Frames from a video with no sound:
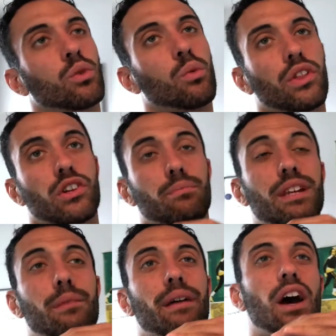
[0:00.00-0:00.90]
whether it be
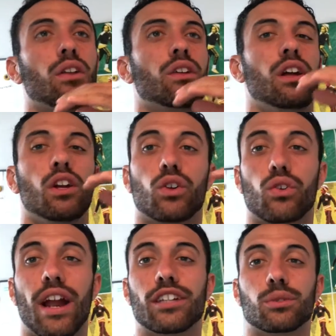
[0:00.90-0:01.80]
about
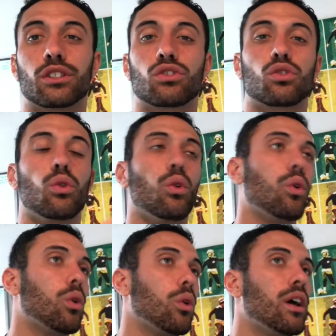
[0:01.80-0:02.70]
graduate
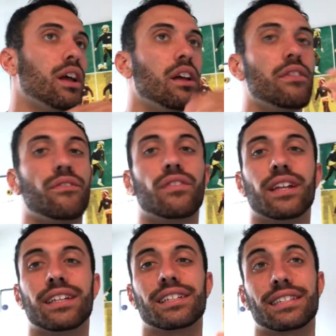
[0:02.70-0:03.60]
school,
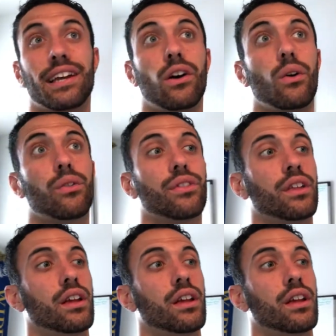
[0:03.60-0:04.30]
fitness, health,